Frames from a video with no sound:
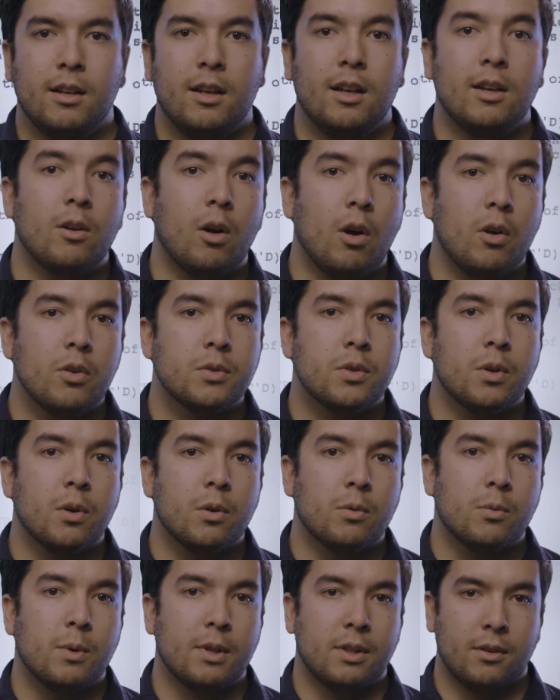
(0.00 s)
and
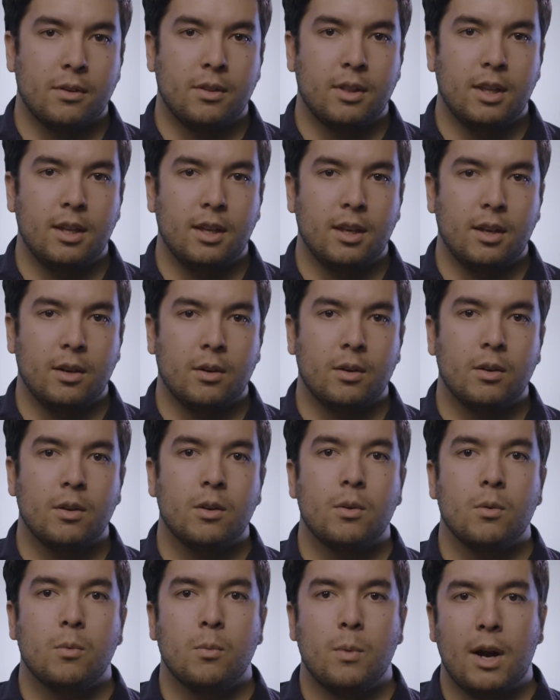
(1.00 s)
also what they're thinking
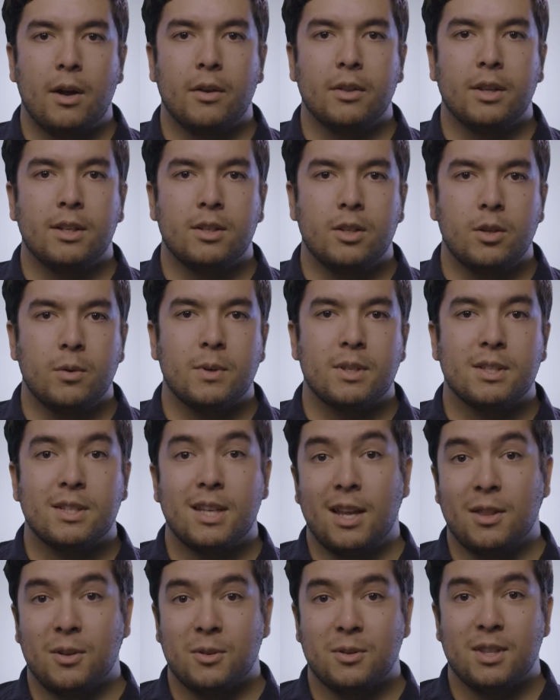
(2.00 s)
while they do and
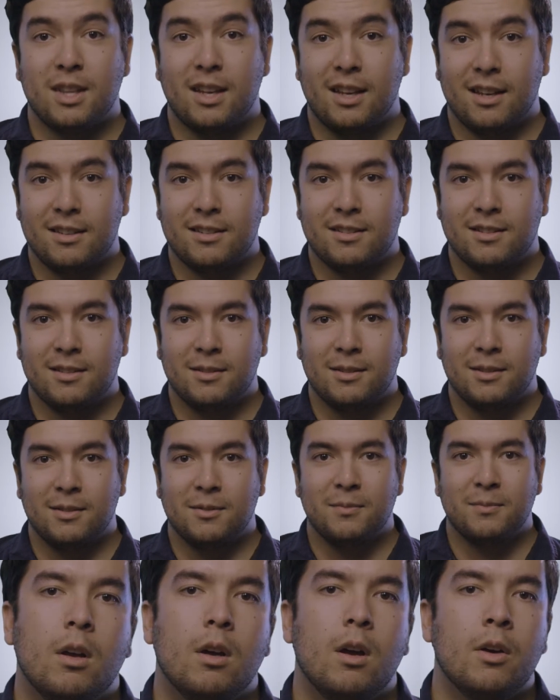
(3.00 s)
say those things.
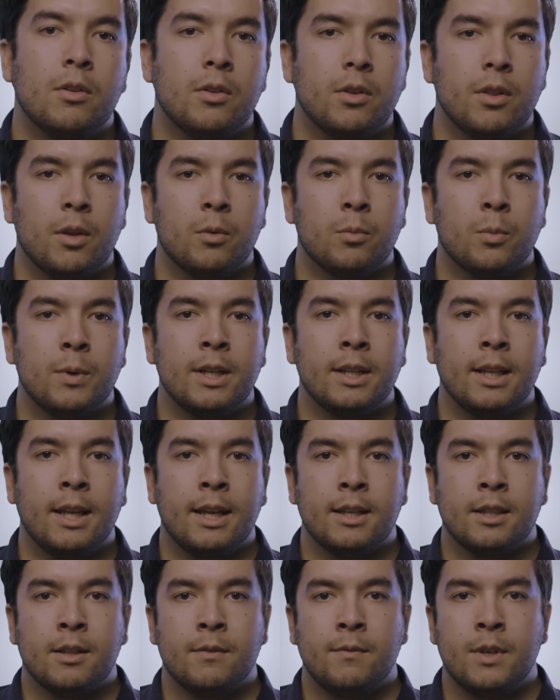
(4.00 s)
Other than
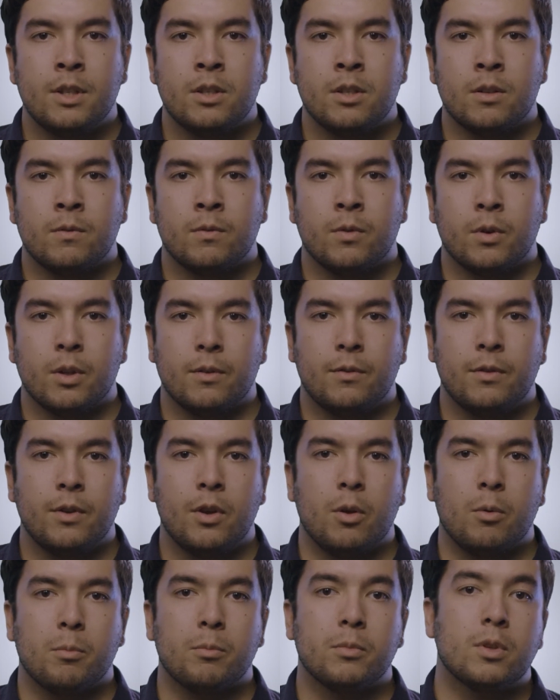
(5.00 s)
relaying the vision for the
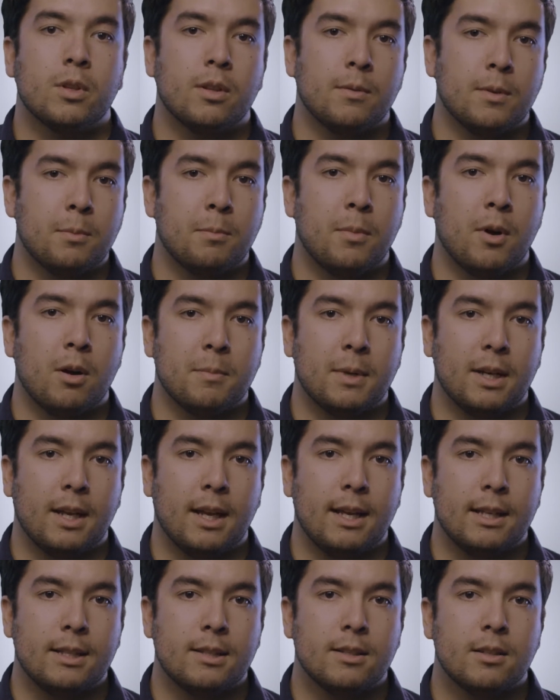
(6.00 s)
film to the department
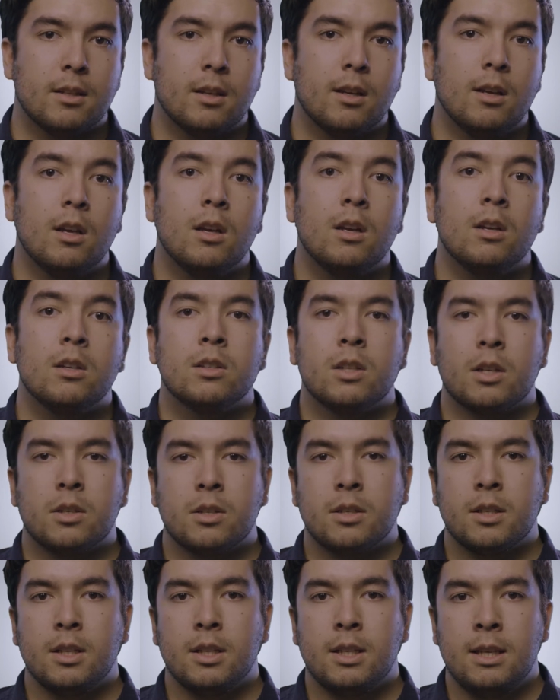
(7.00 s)
heads, such
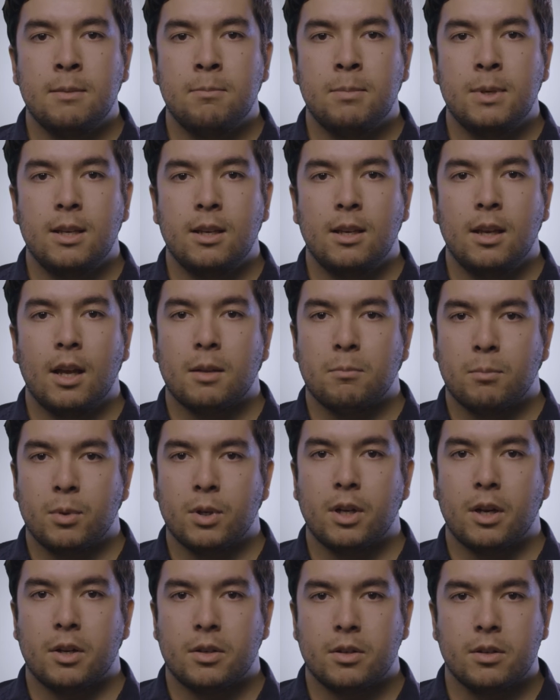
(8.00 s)
as the DP and
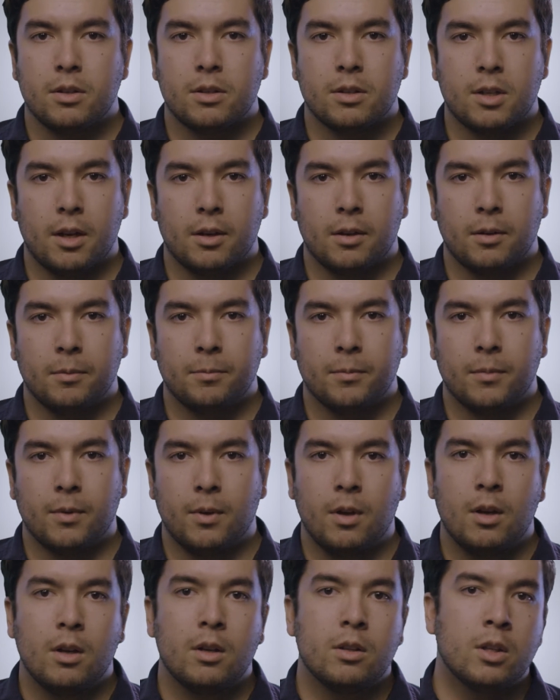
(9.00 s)
production designer,
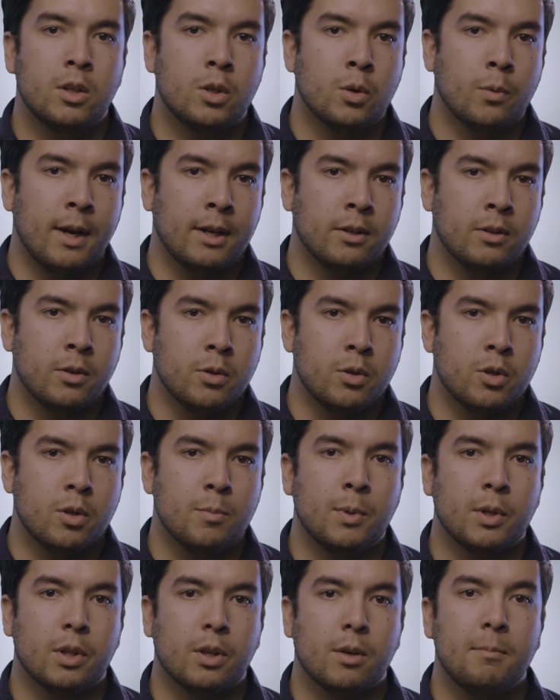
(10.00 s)
the director should
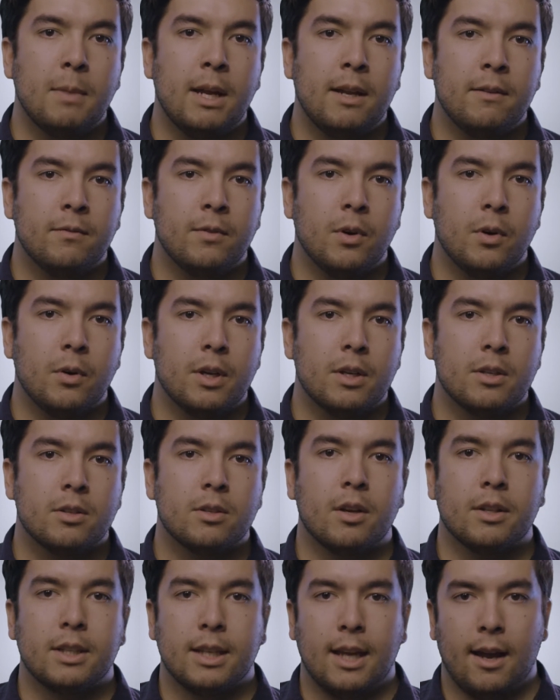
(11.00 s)
put their main focus
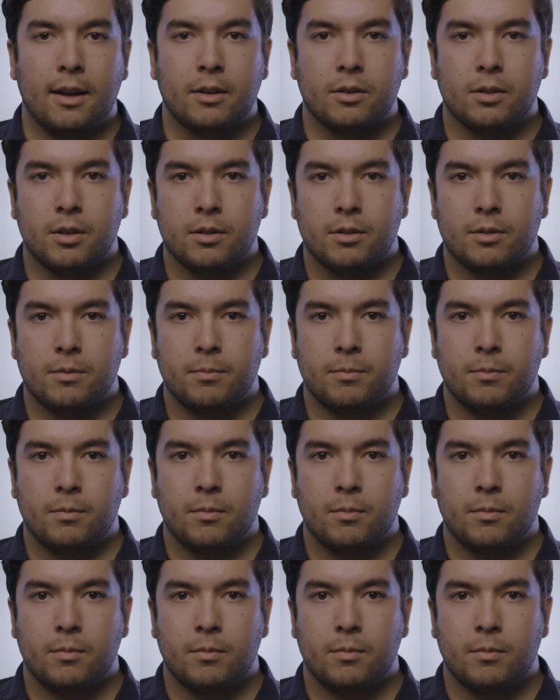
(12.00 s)
on the actors.